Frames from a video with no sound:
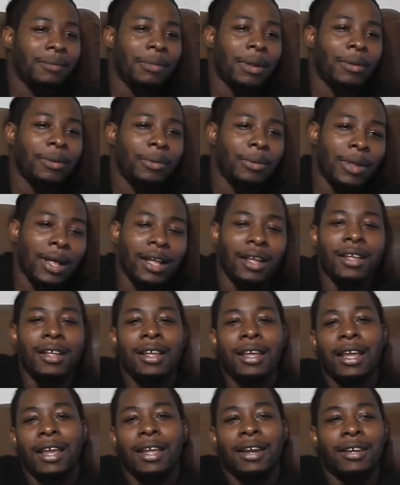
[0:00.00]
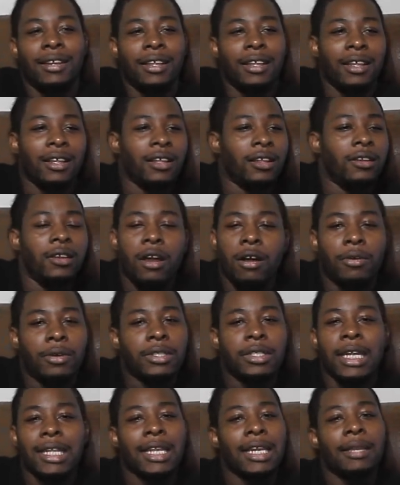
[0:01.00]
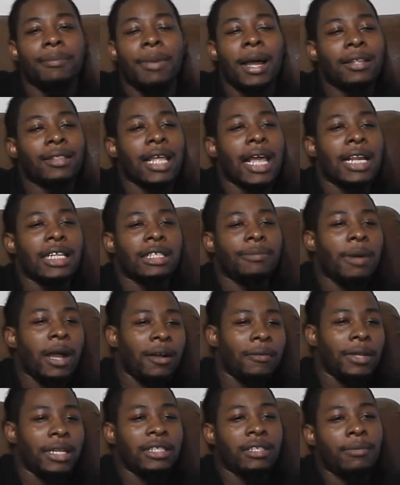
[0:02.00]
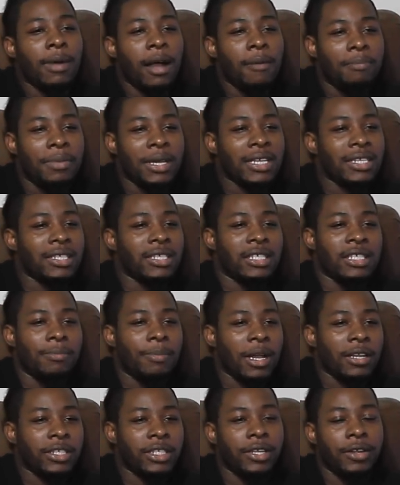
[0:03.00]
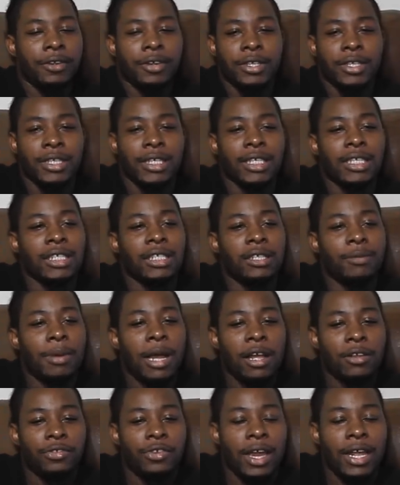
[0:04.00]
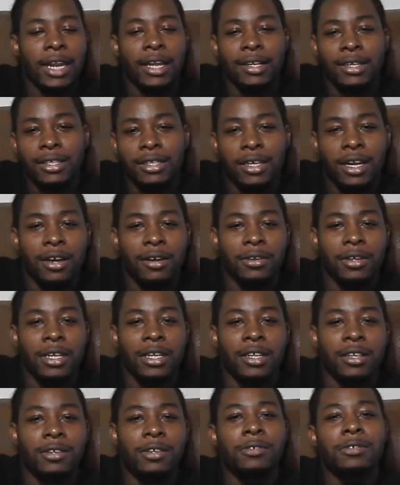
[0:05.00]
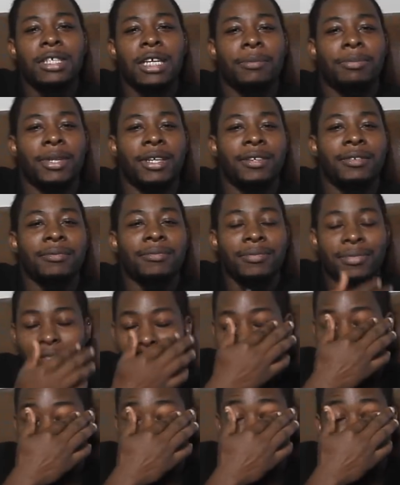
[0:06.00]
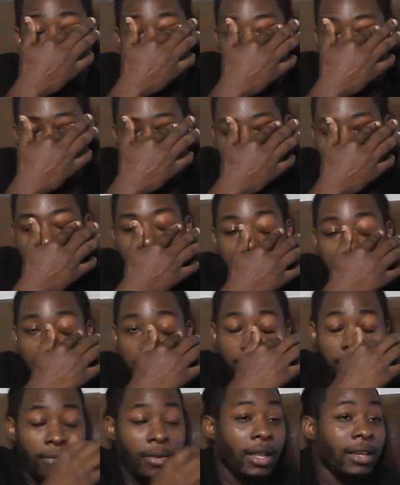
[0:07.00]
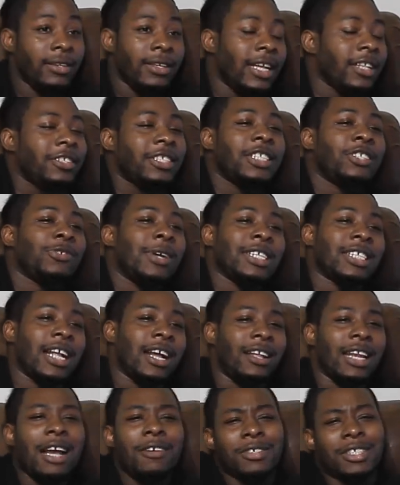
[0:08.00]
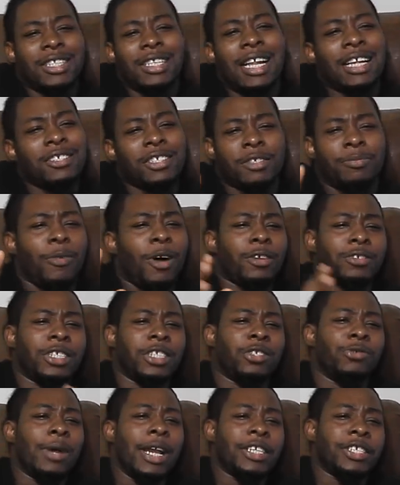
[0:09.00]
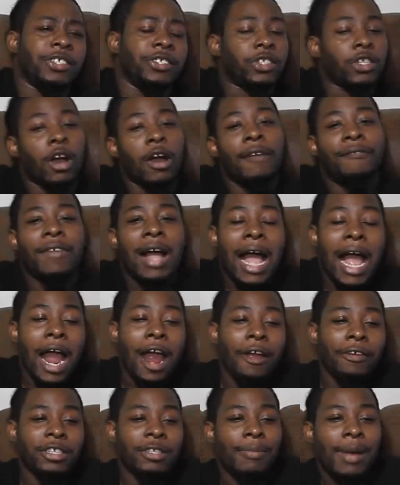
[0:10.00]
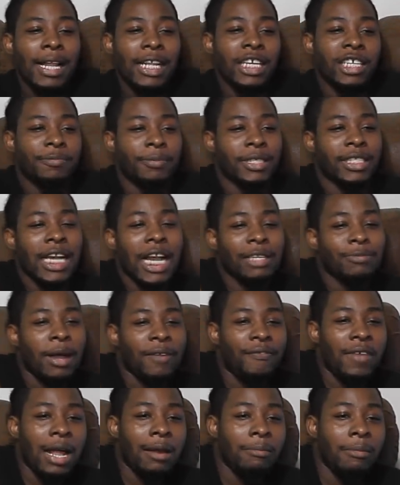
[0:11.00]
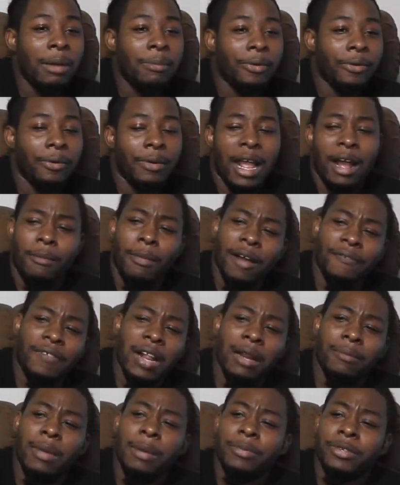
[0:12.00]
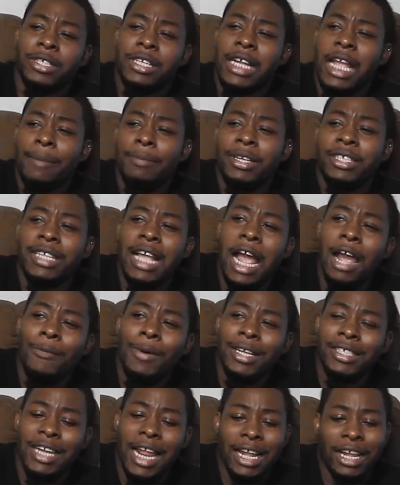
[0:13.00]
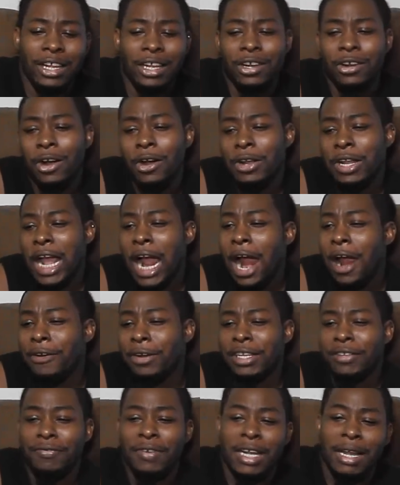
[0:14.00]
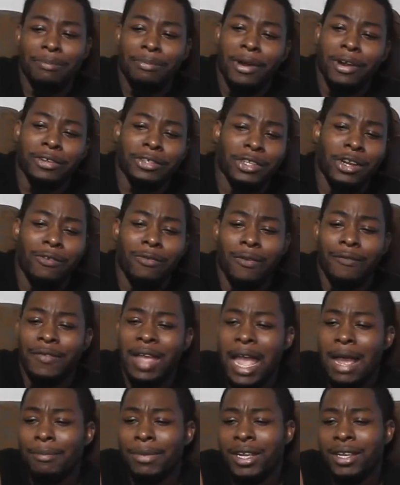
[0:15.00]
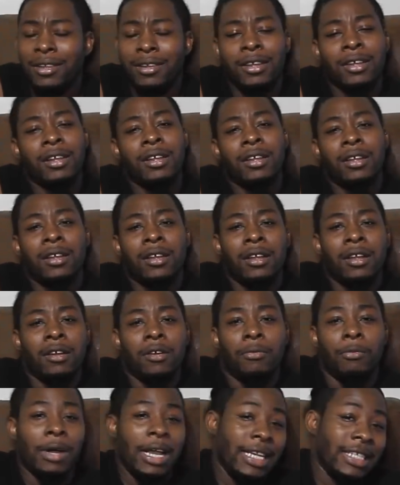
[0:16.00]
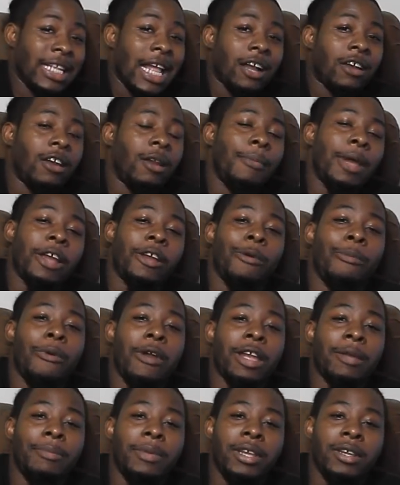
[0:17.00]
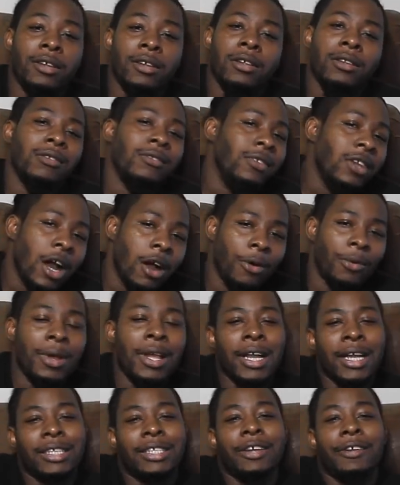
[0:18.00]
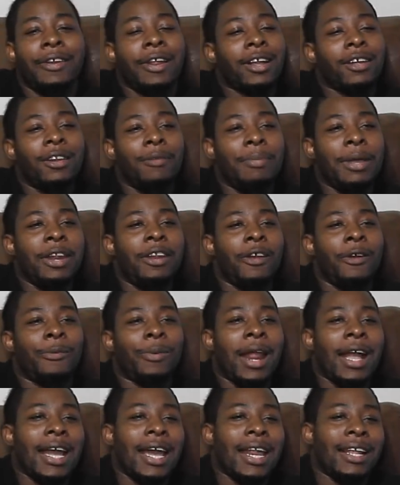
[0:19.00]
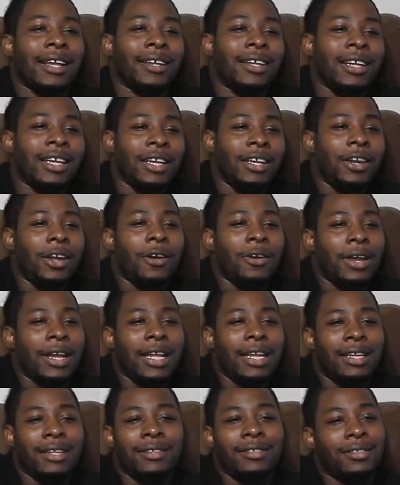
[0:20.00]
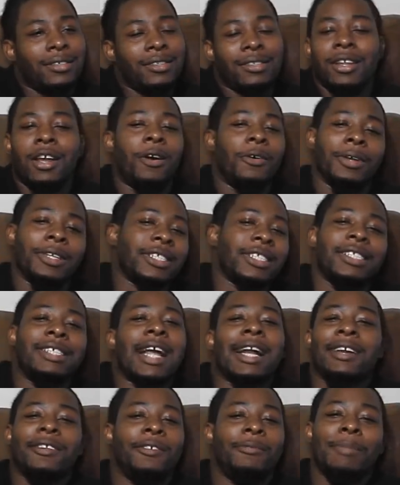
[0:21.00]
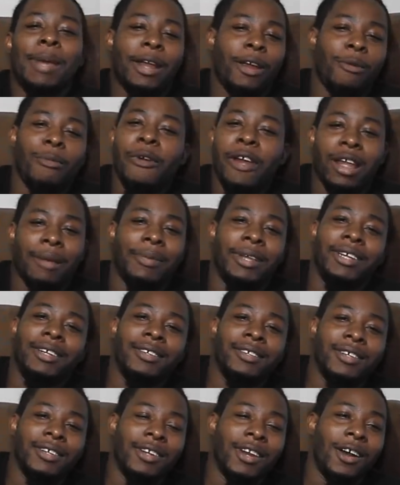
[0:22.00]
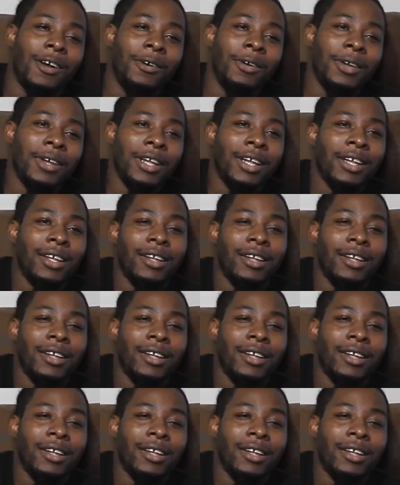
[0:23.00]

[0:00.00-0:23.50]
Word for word: blah, blah, blah. And no, it's nothing about that. It's about, it's about business, it's about seriousness, it's about trying to, you know, do something. So that was a situation, that was, that was a small situation. So if I hire somebody else besides my family member and all my family members look at me sideways like, yo, you hired this fucking person over family, is that gonna make or break me? No, because they're not gonna be there when I gotta, you know, eh, no, it's not gonna make or break me, you know.